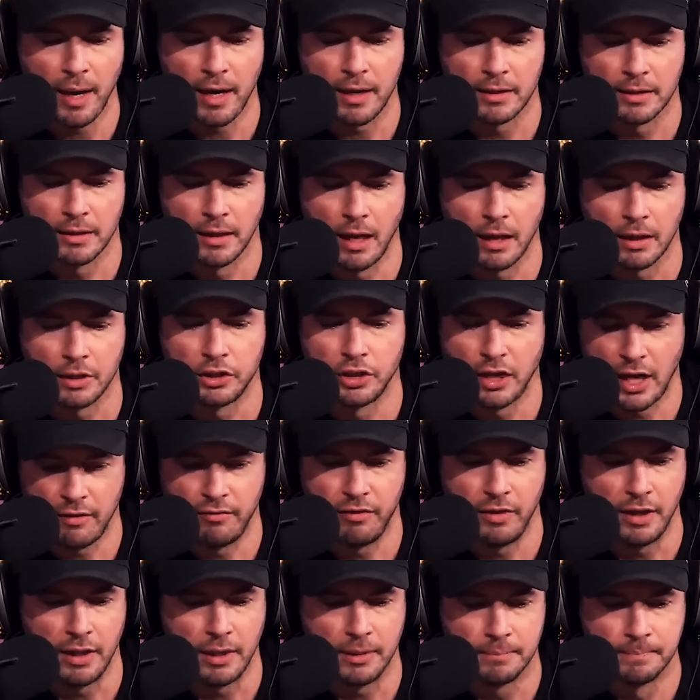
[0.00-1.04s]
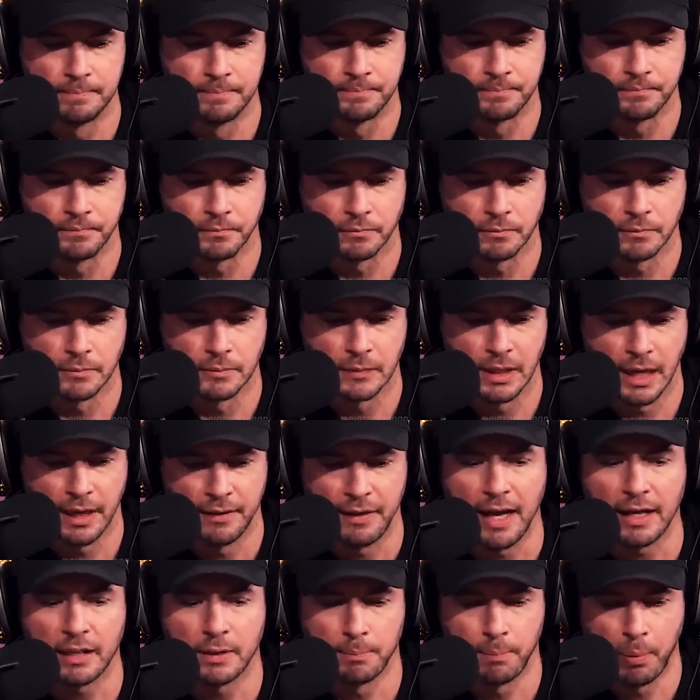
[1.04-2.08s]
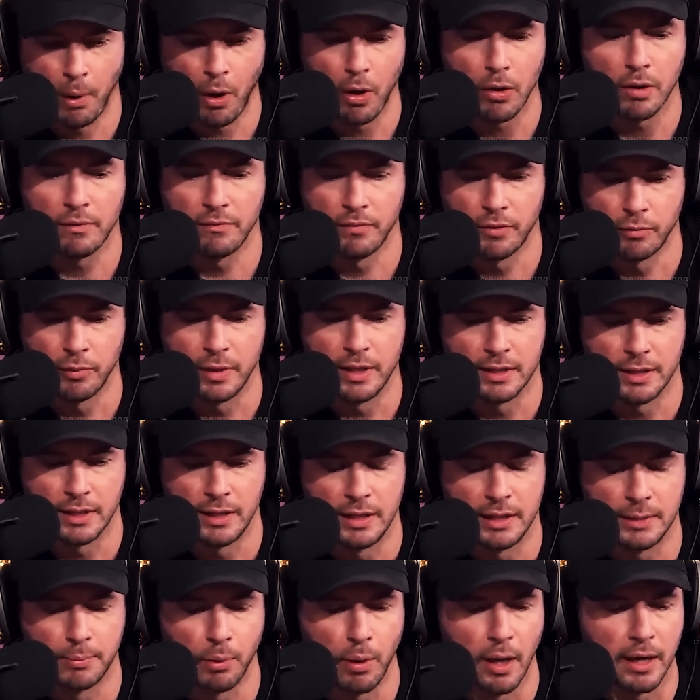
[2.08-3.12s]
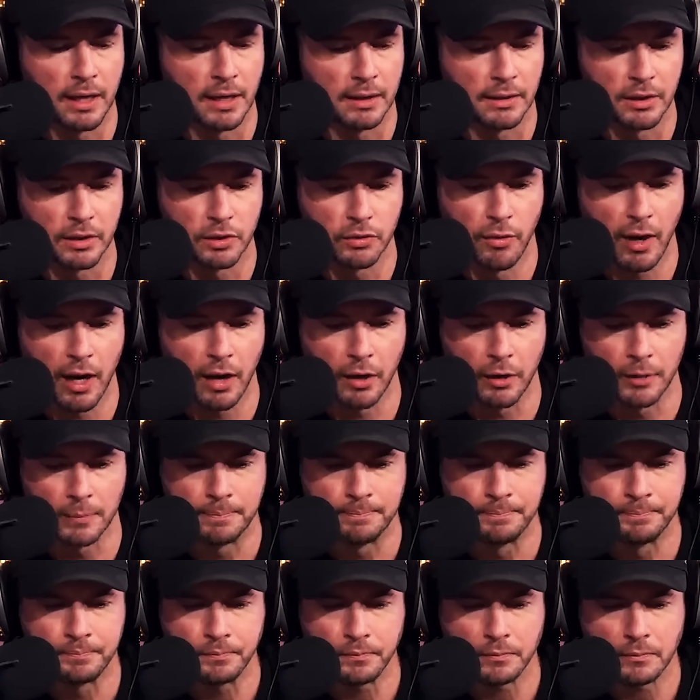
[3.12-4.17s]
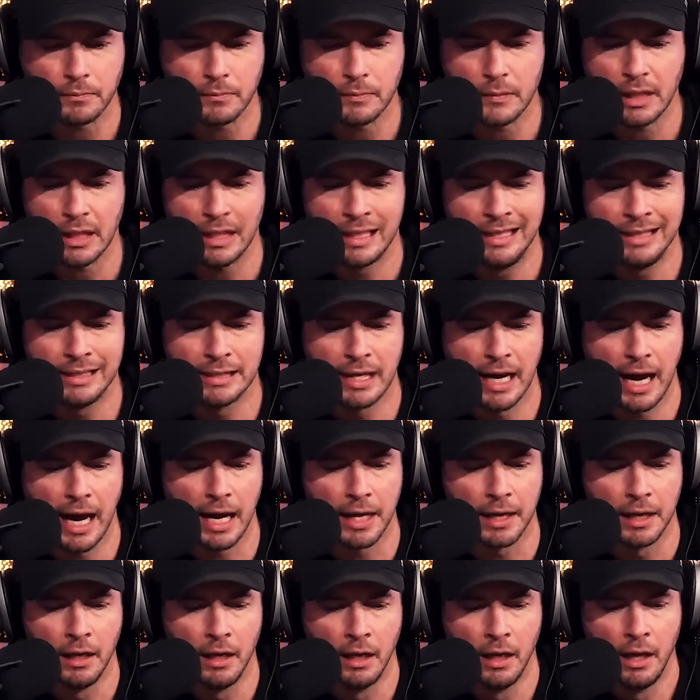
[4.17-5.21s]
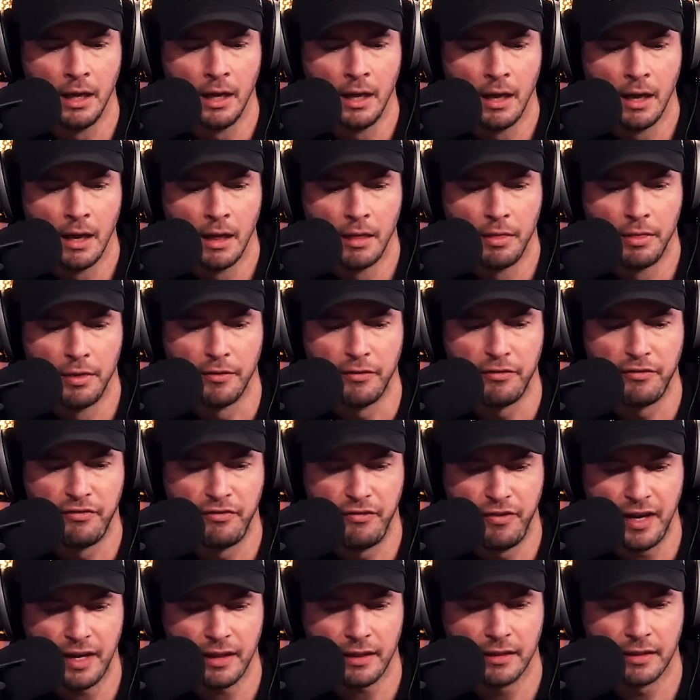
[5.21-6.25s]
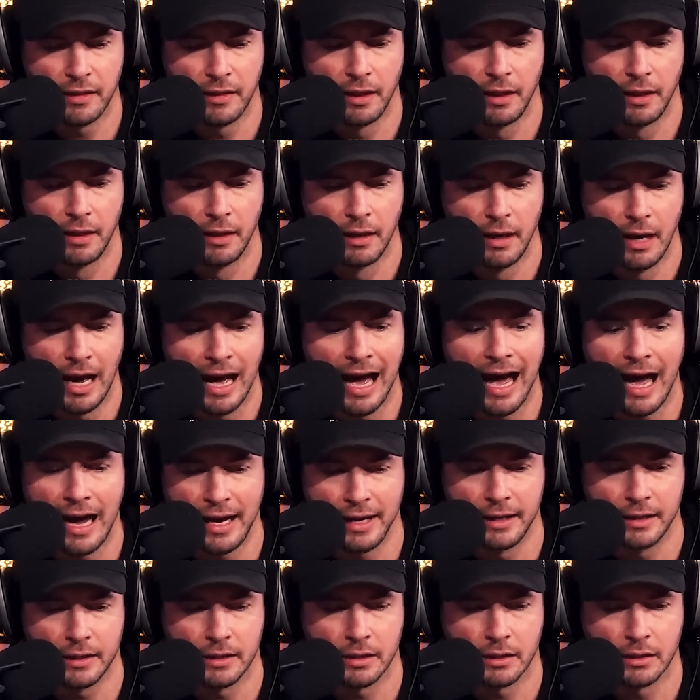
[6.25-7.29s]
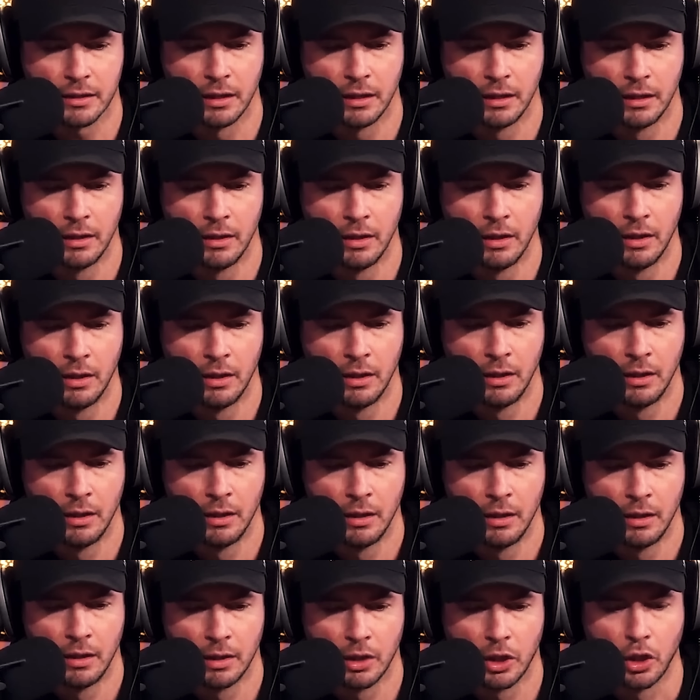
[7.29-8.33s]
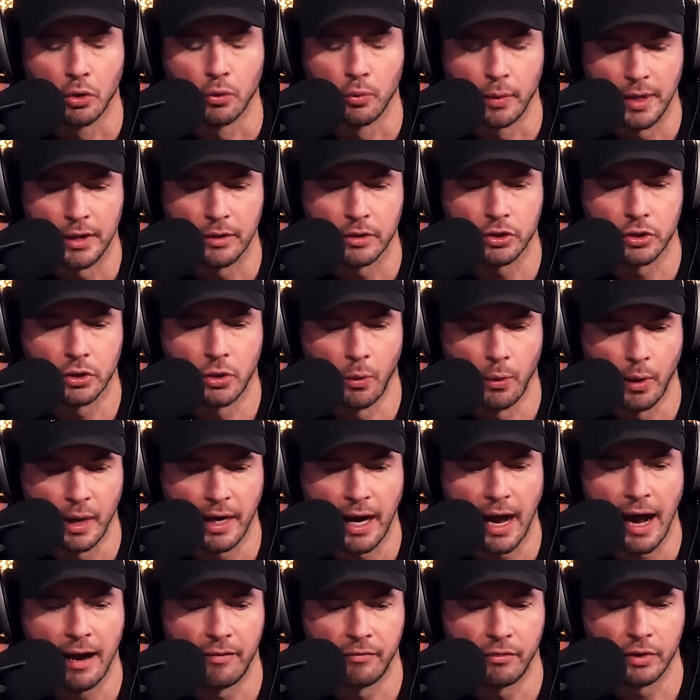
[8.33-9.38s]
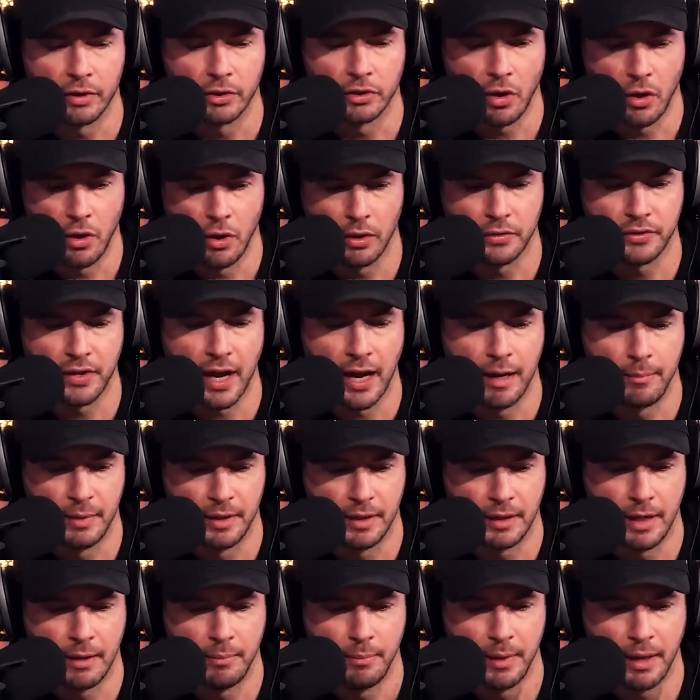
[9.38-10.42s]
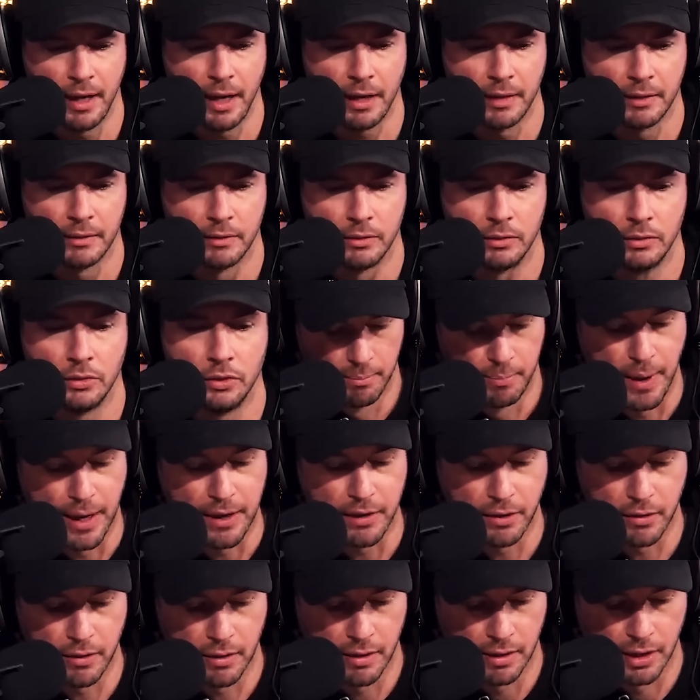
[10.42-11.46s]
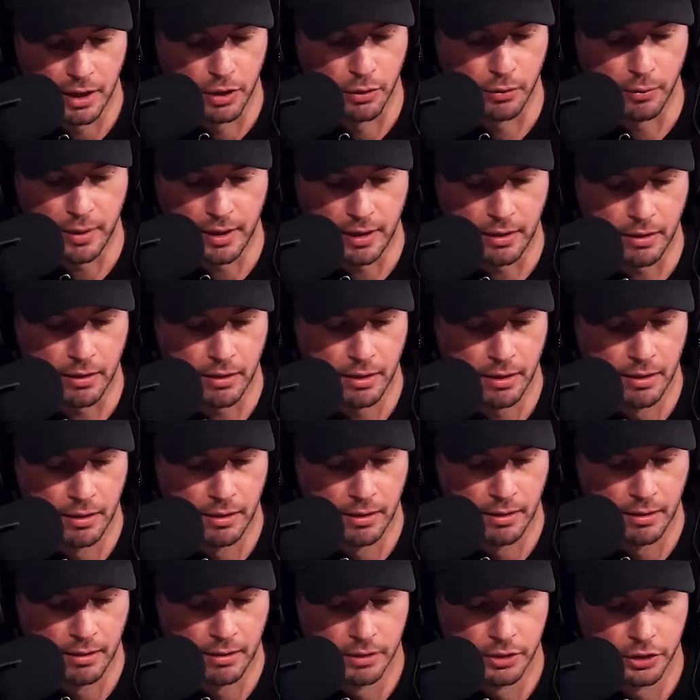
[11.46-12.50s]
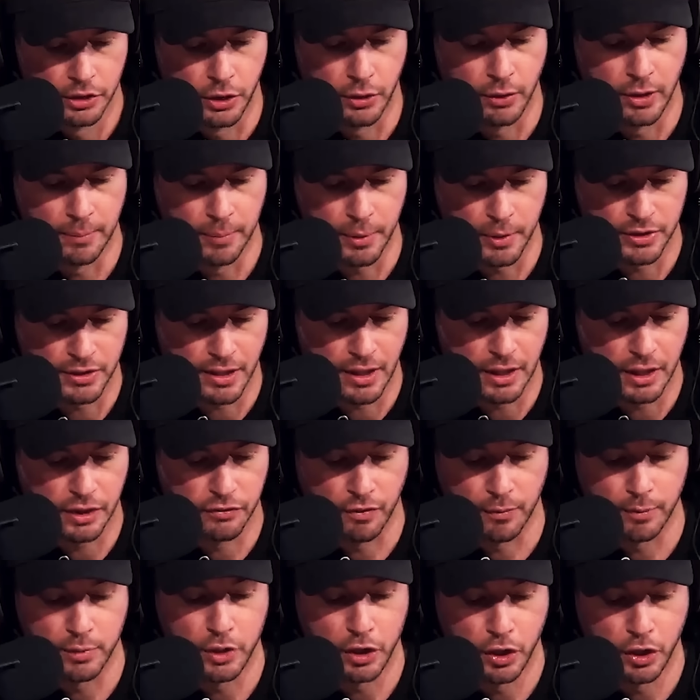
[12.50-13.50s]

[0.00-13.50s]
about his longevity, and that's part of the reason he's breaking this record. He's got the 5th highest career scoring average all time in the NBA. Better career shooting percentage from